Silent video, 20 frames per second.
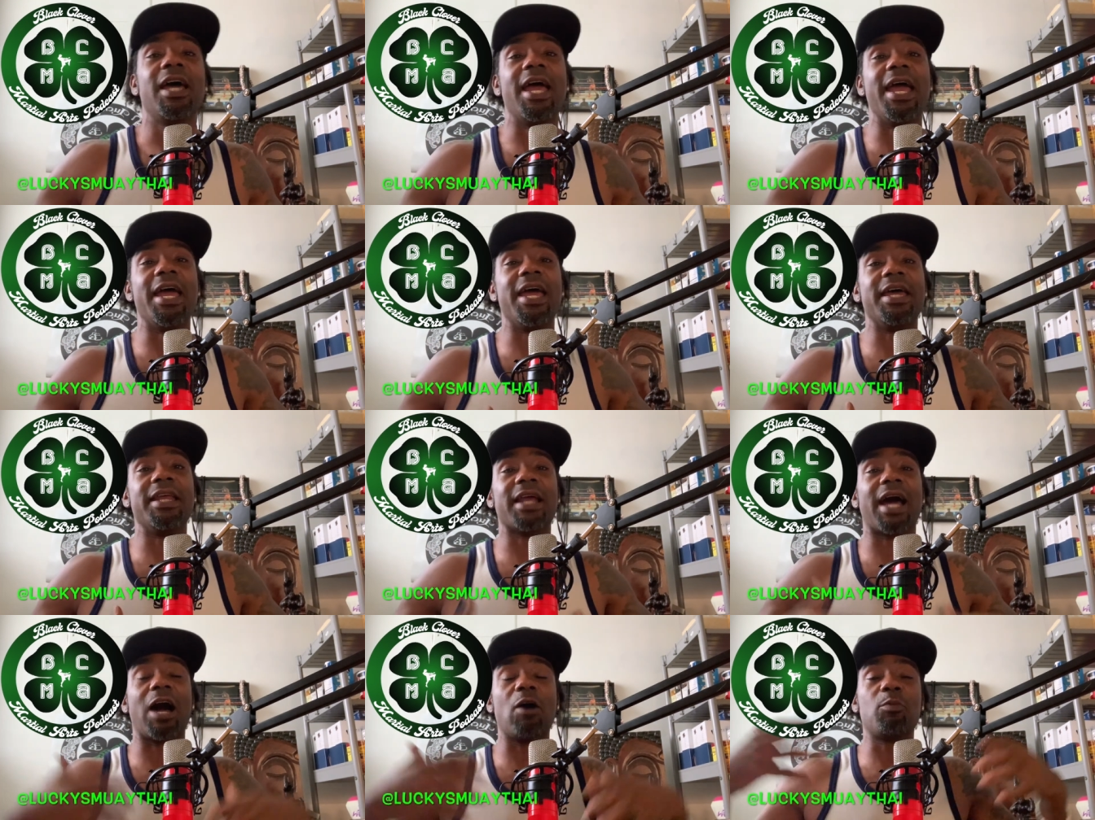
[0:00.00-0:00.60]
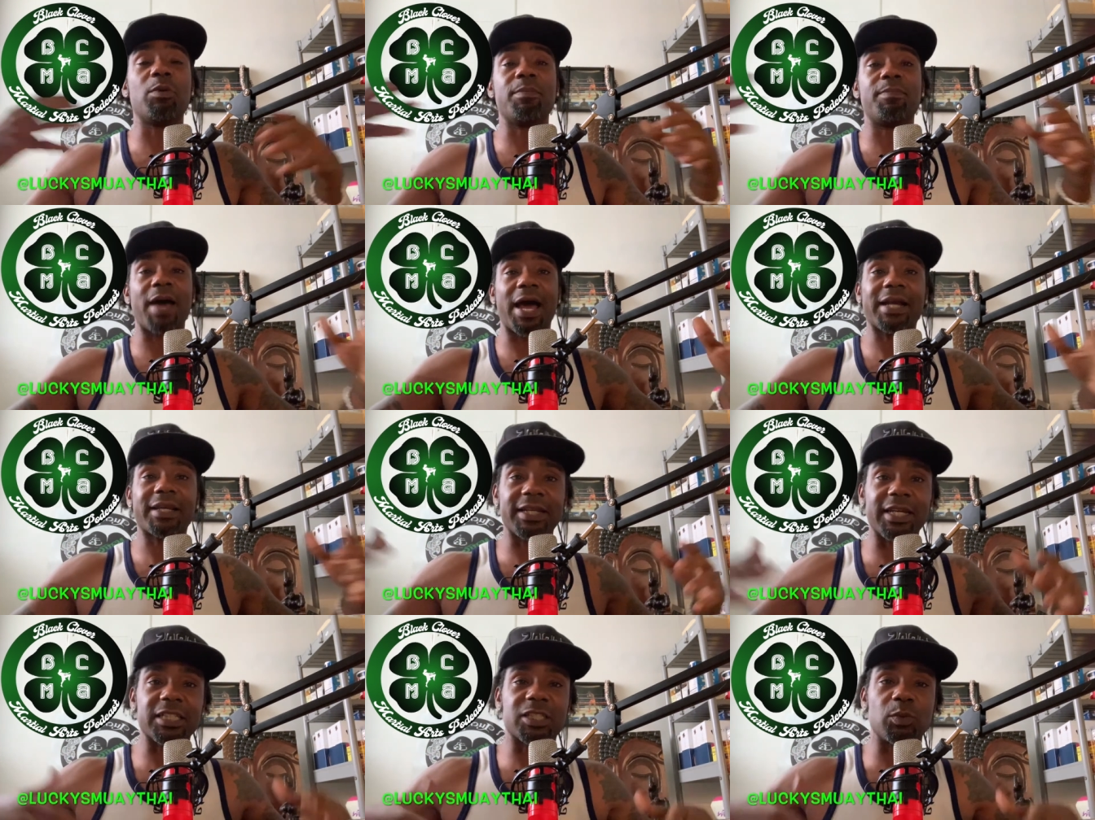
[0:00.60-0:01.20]
And I'll be
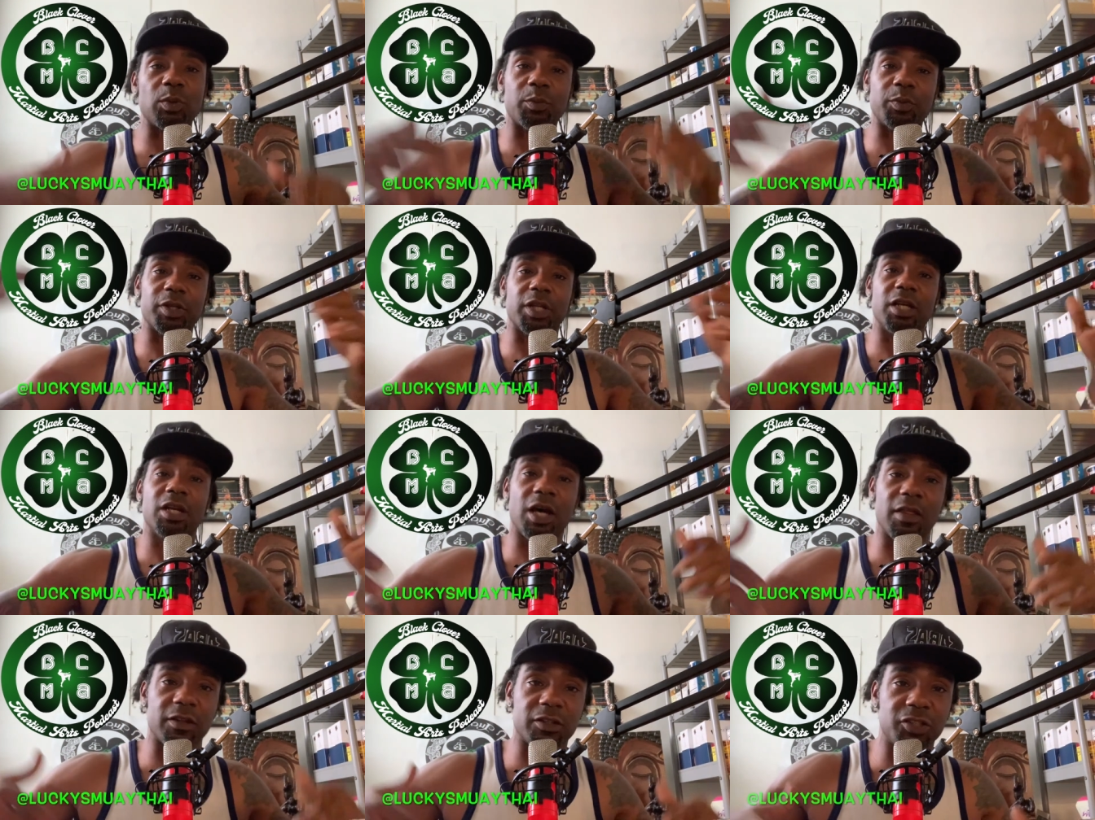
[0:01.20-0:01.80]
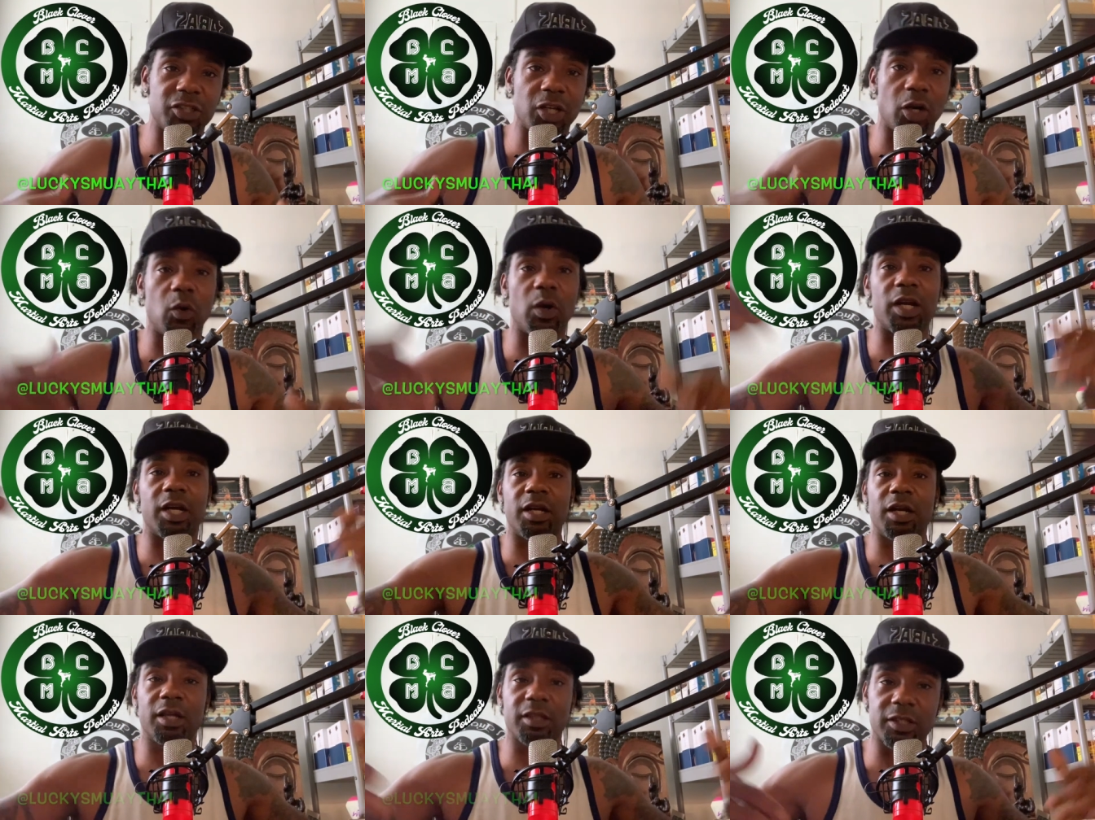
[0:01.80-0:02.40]
back next week with another show
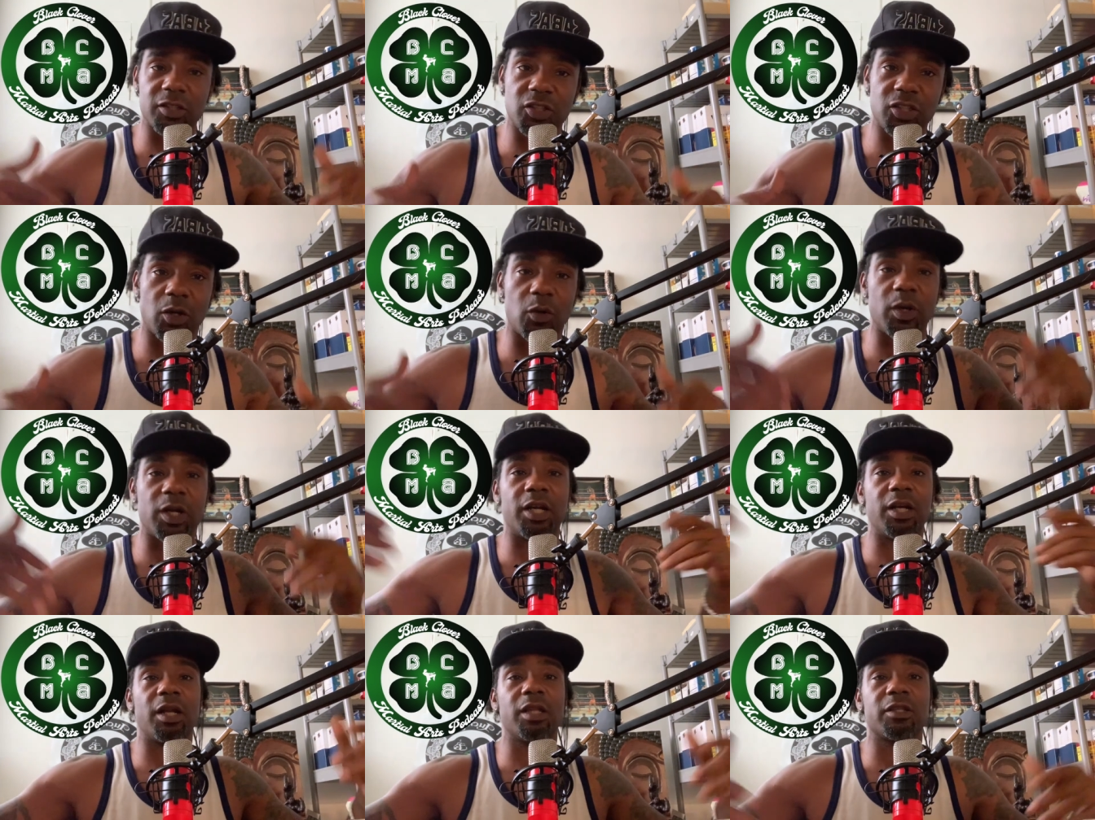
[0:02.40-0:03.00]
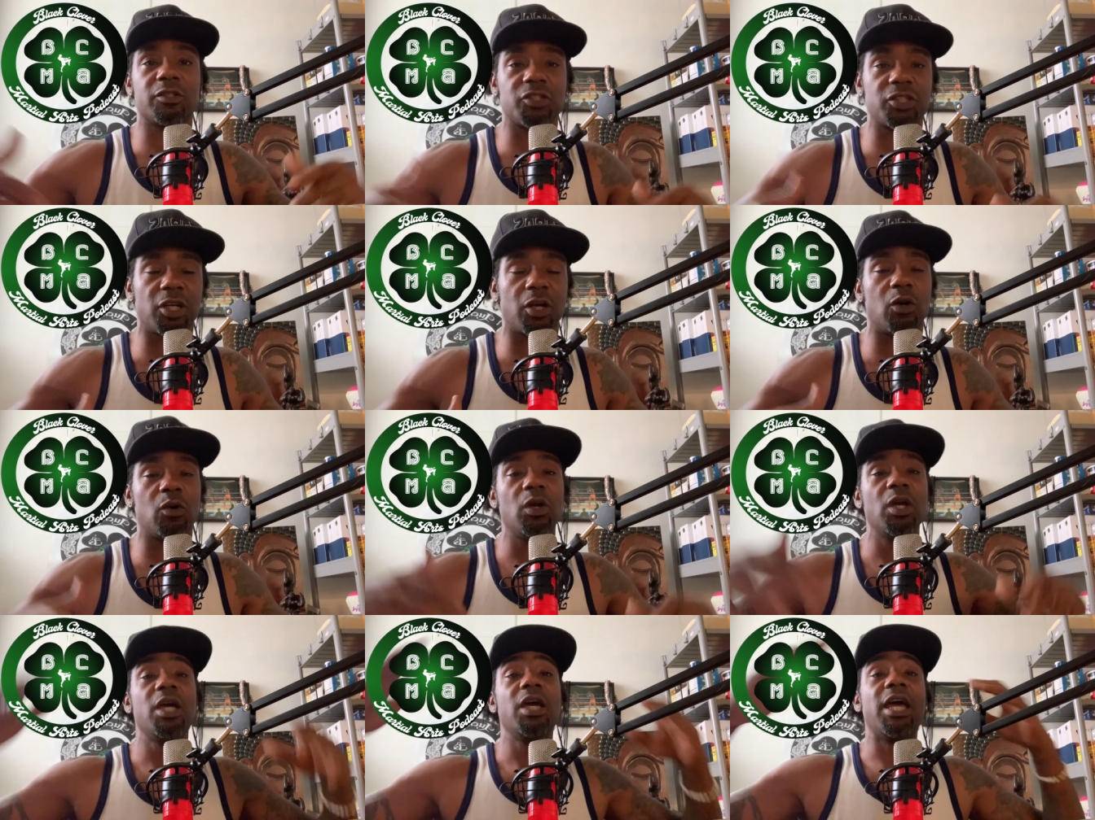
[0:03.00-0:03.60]
and another show and another
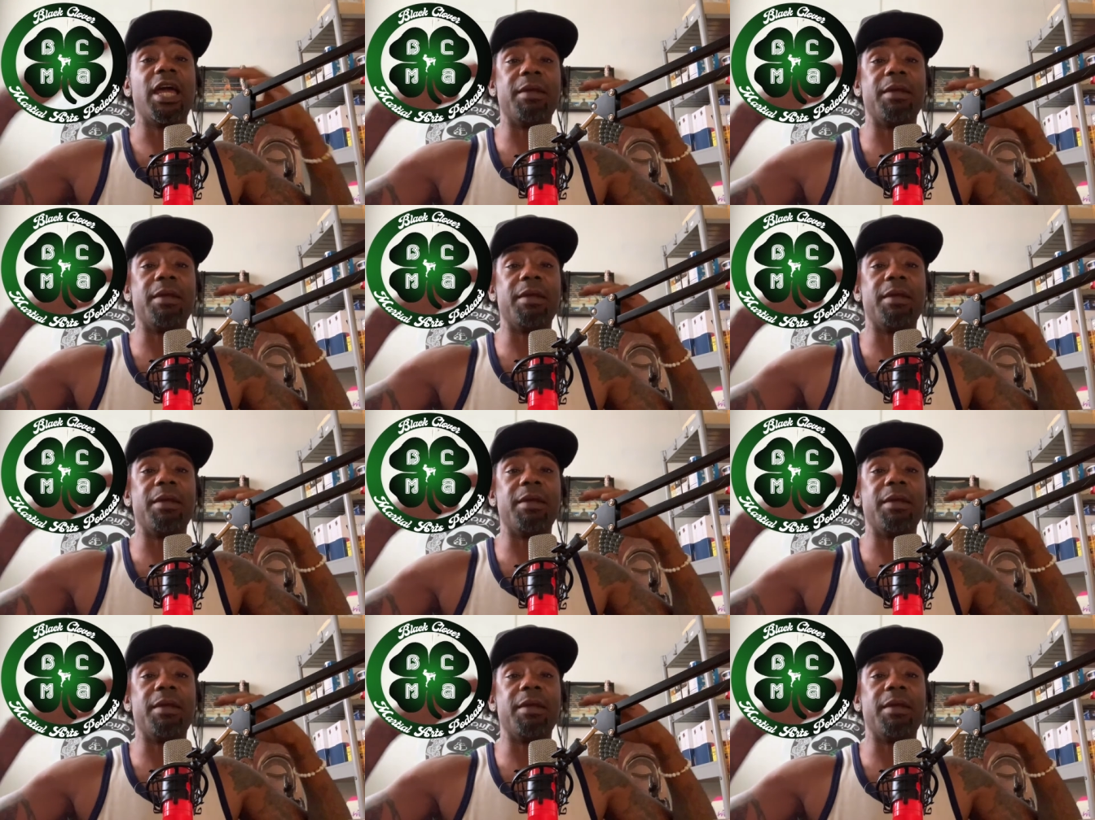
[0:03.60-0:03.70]
show.